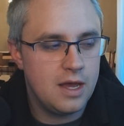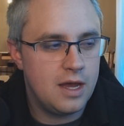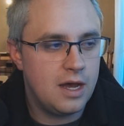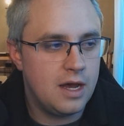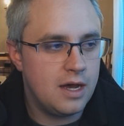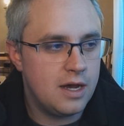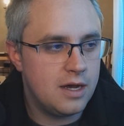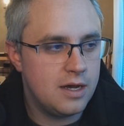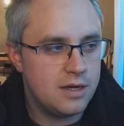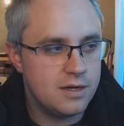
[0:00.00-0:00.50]

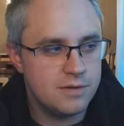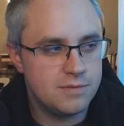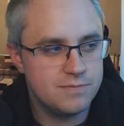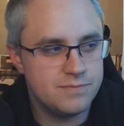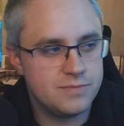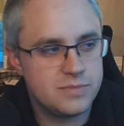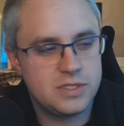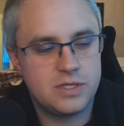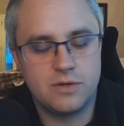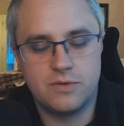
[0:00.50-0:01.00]

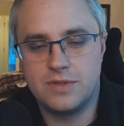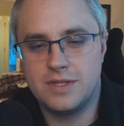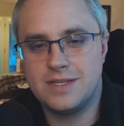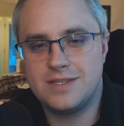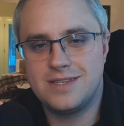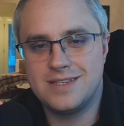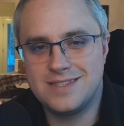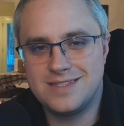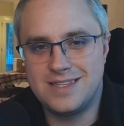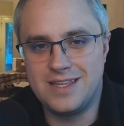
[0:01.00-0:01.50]
So
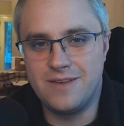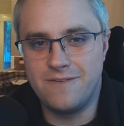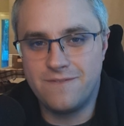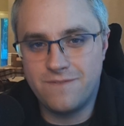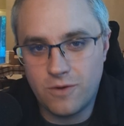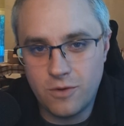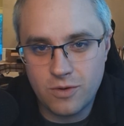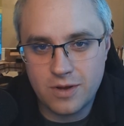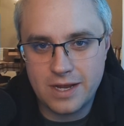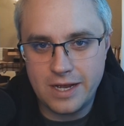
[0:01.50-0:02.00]
this is the
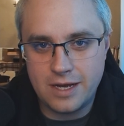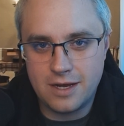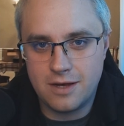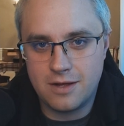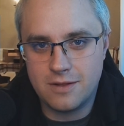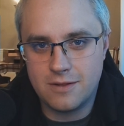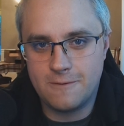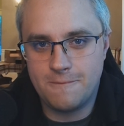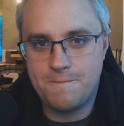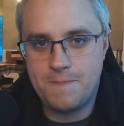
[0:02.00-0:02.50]

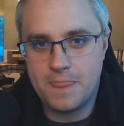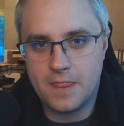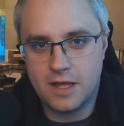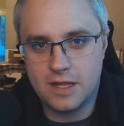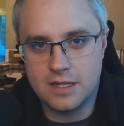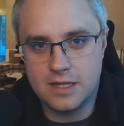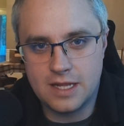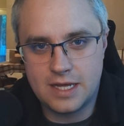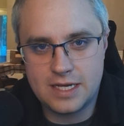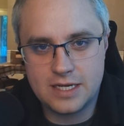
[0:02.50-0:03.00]
Focal
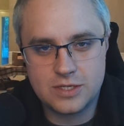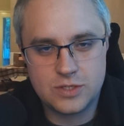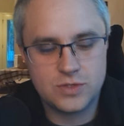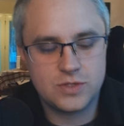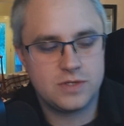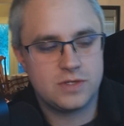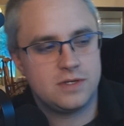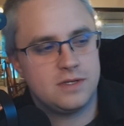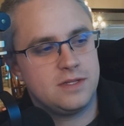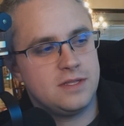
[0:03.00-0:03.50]

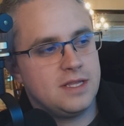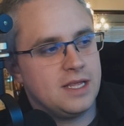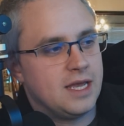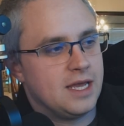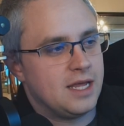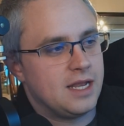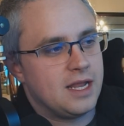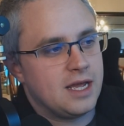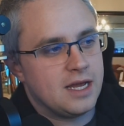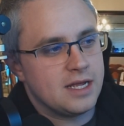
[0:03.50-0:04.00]
Elex
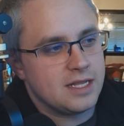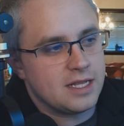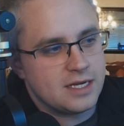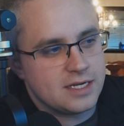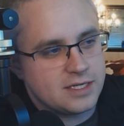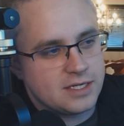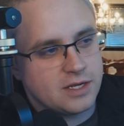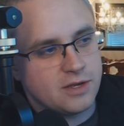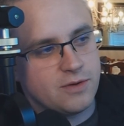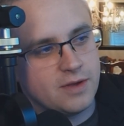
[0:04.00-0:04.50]
that I'd
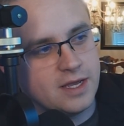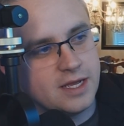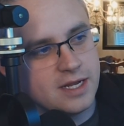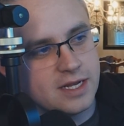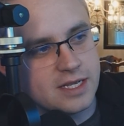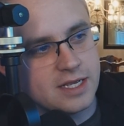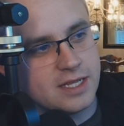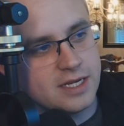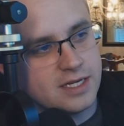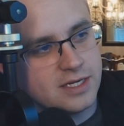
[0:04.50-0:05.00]
like to go ahead
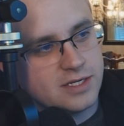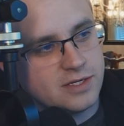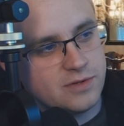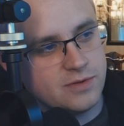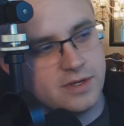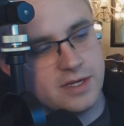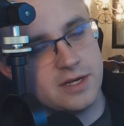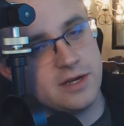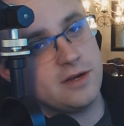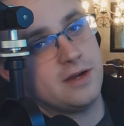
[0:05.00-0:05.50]
and get
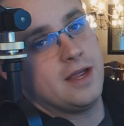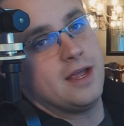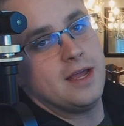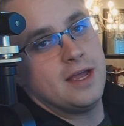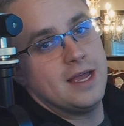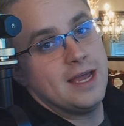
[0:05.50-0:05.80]
into here.